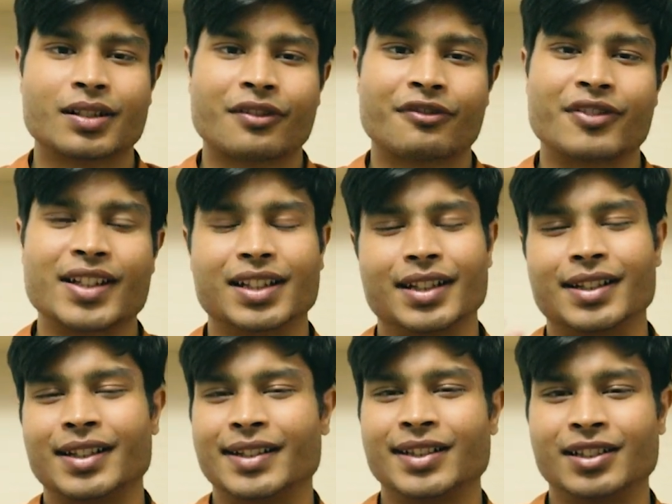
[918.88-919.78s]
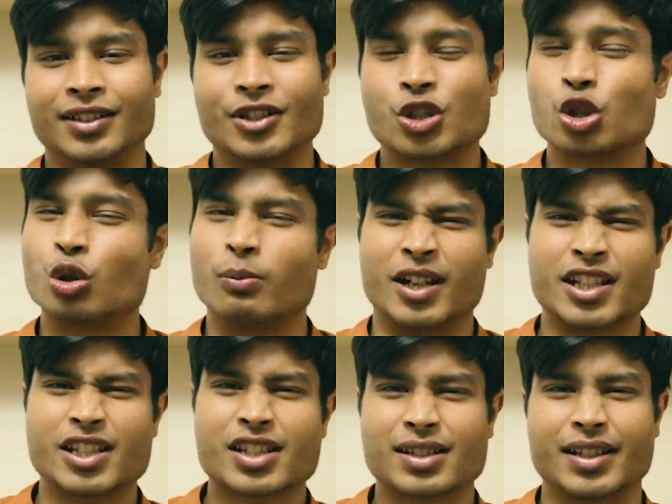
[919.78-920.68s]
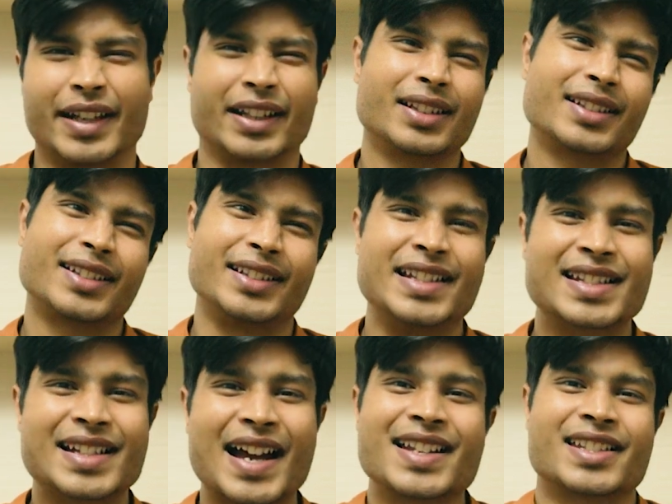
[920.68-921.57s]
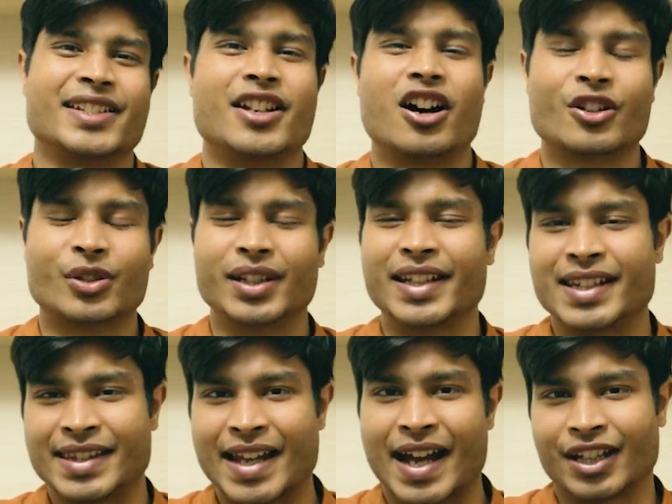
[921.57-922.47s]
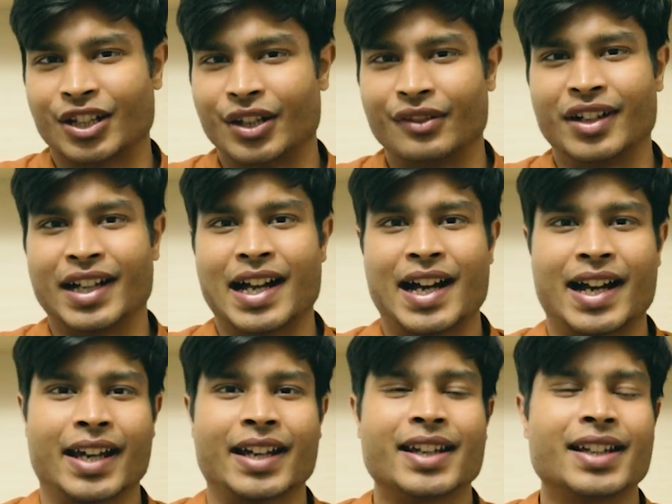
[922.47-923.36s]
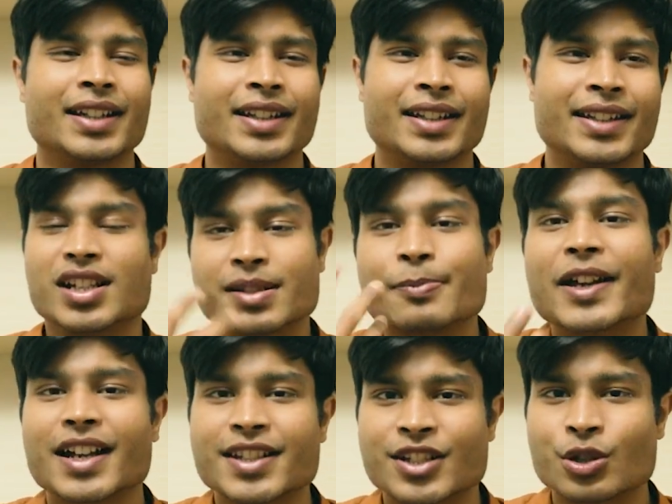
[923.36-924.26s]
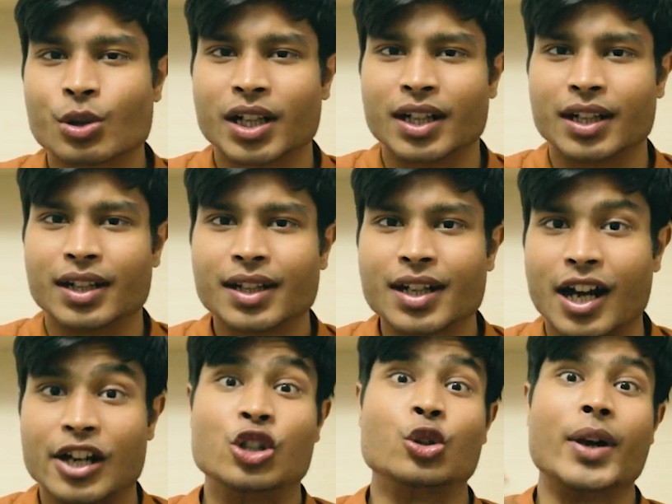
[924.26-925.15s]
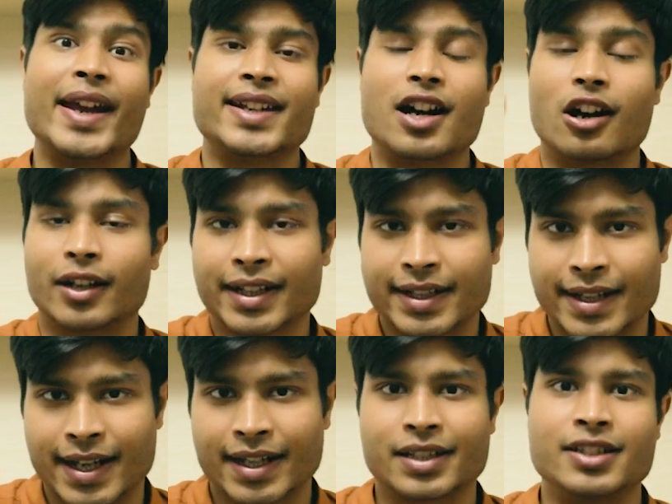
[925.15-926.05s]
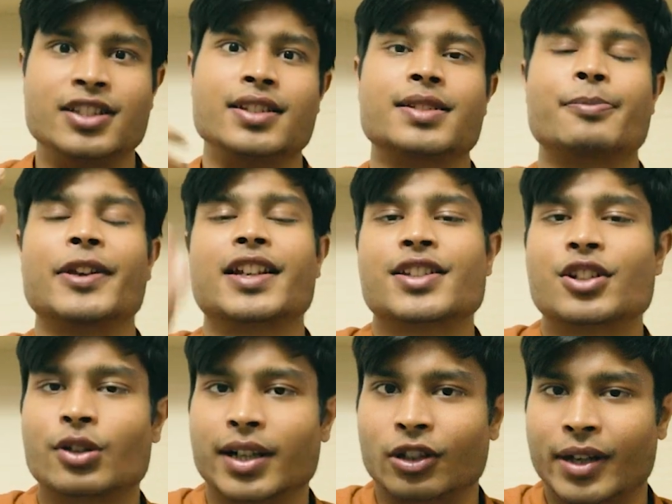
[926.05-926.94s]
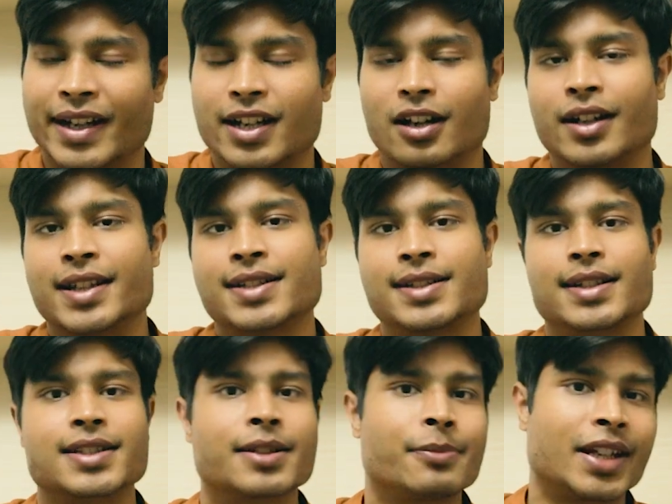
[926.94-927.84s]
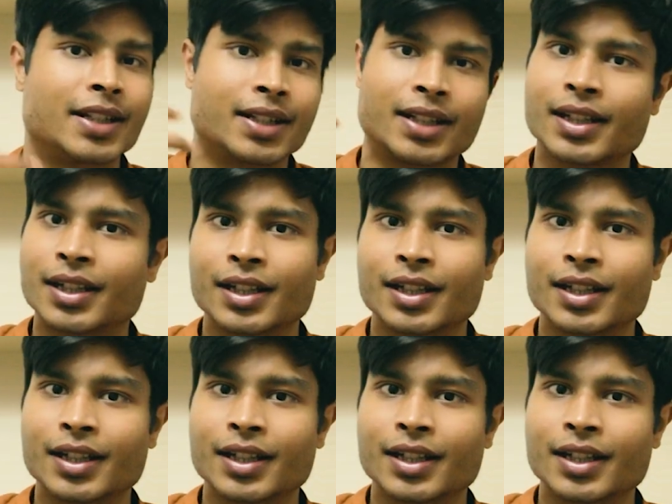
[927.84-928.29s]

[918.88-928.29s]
feel a little too much. Like, this guy's not really that good of a guy. Just because you're a great architect, just because you're a great artist, doesn't mean